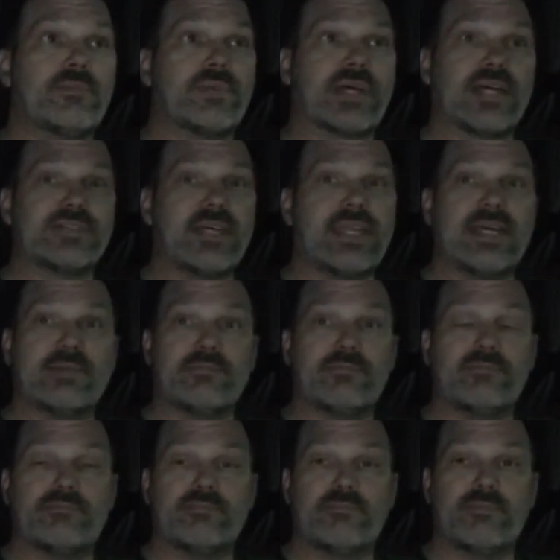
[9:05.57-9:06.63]
Because they didn't
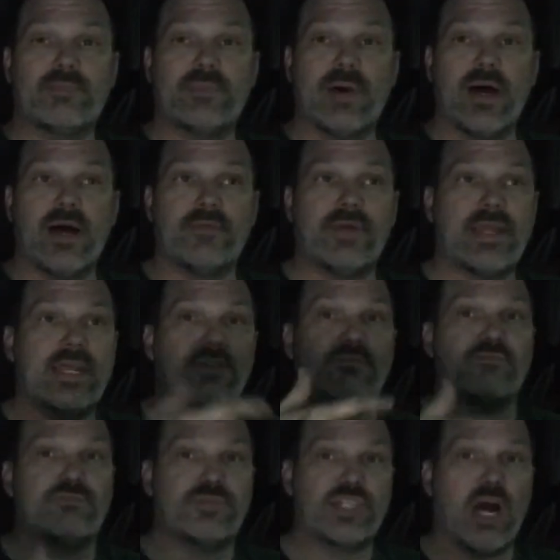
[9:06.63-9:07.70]

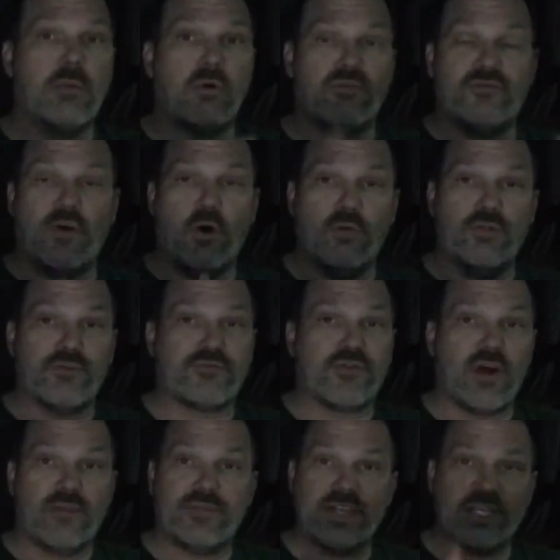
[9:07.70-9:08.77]
double fold the front,